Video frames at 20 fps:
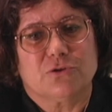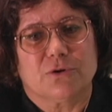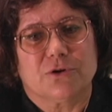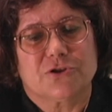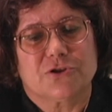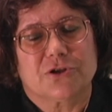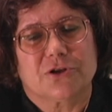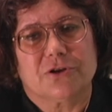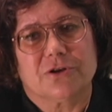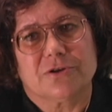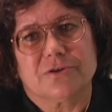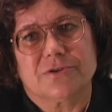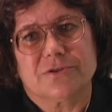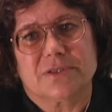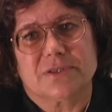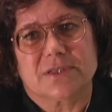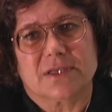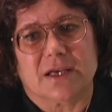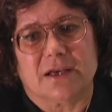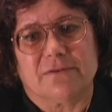George
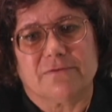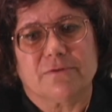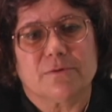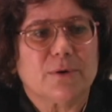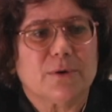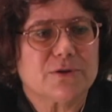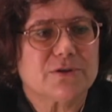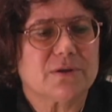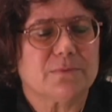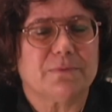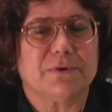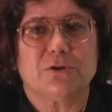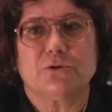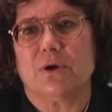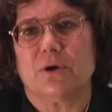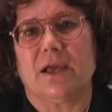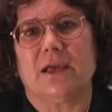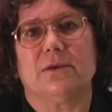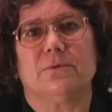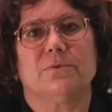Kerr's Formosa
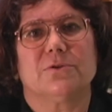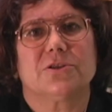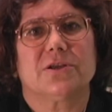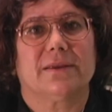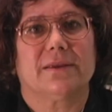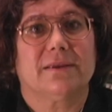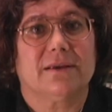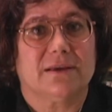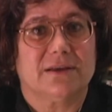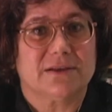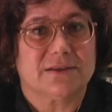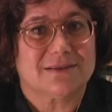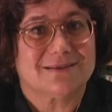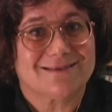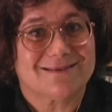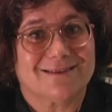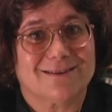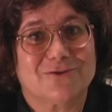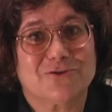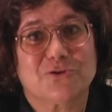Betrayed, which I think
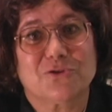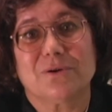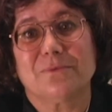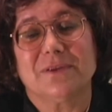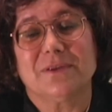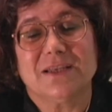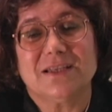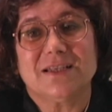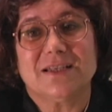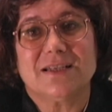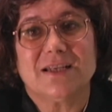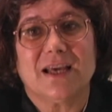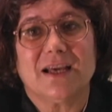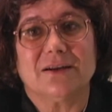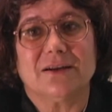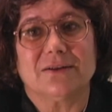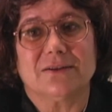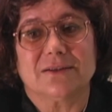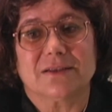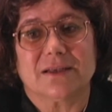is extremely
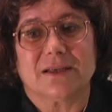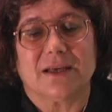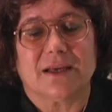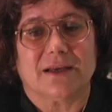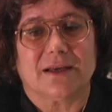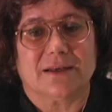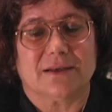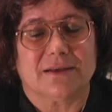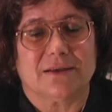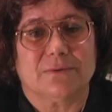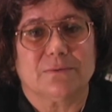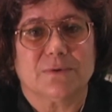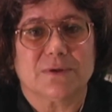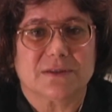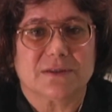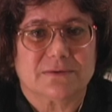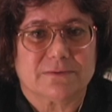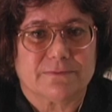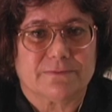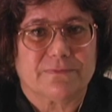detailed, and it
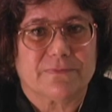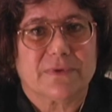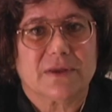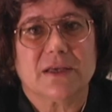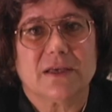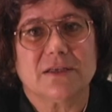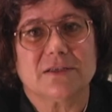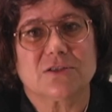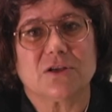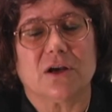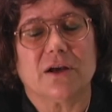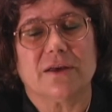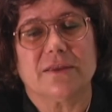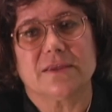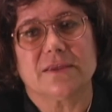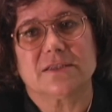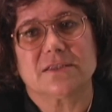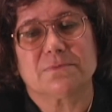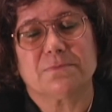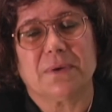was his
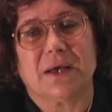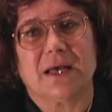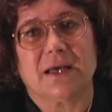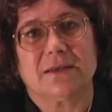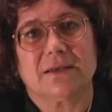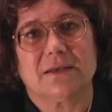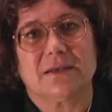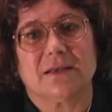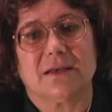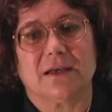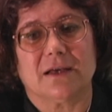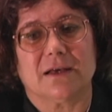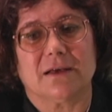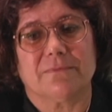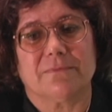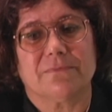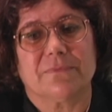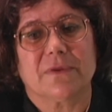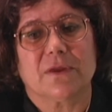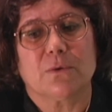on-the-spot
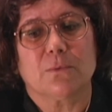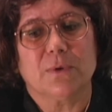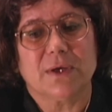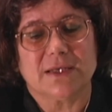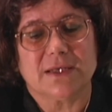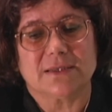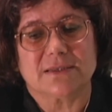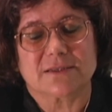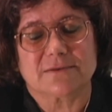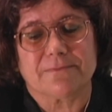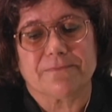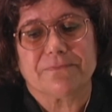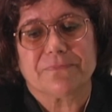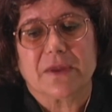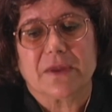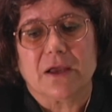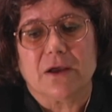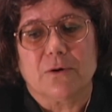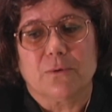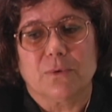witness.
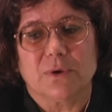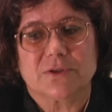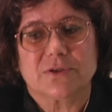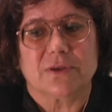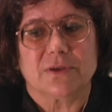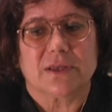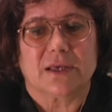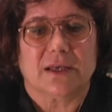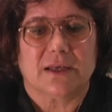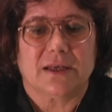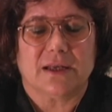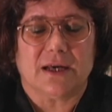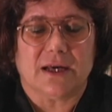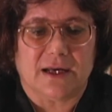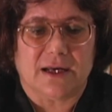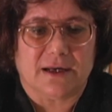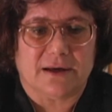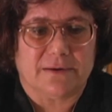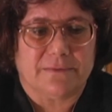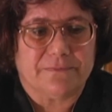Well, so then,
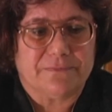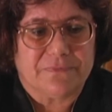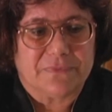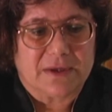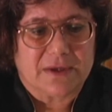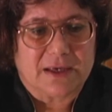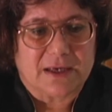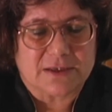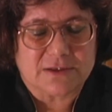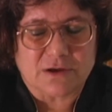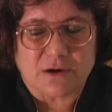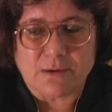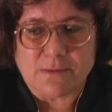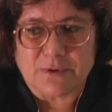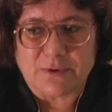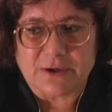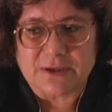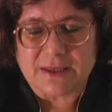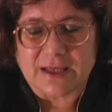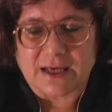as I
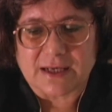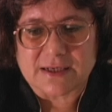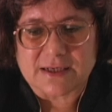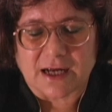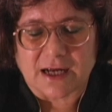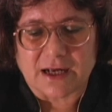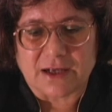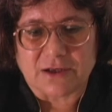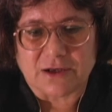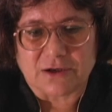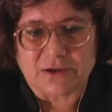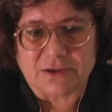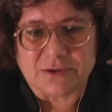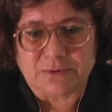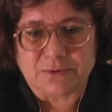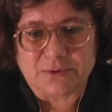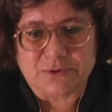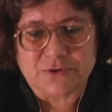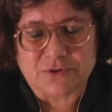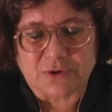remember in that dialogue,
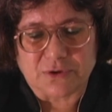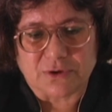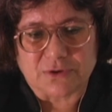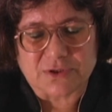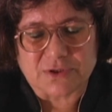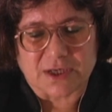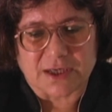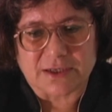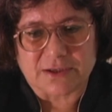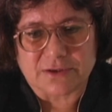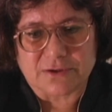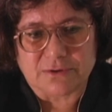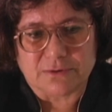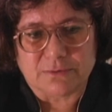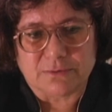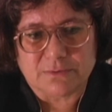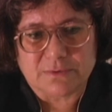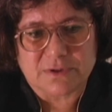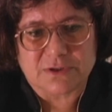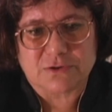Li Rongzong goes on
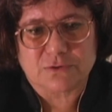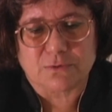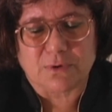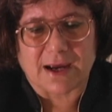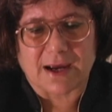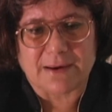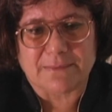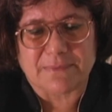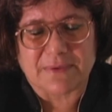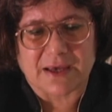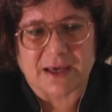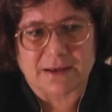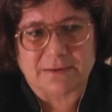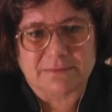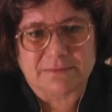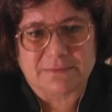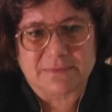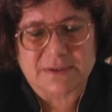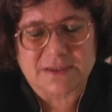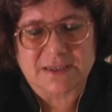to describe
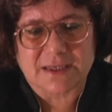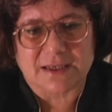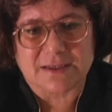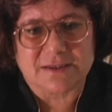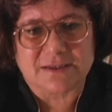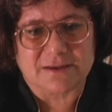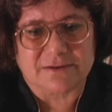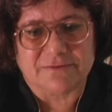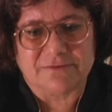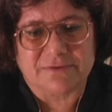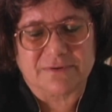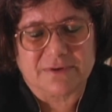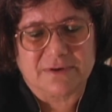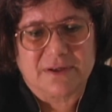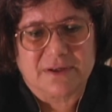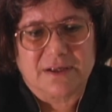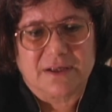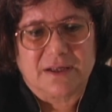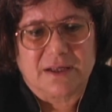that sense of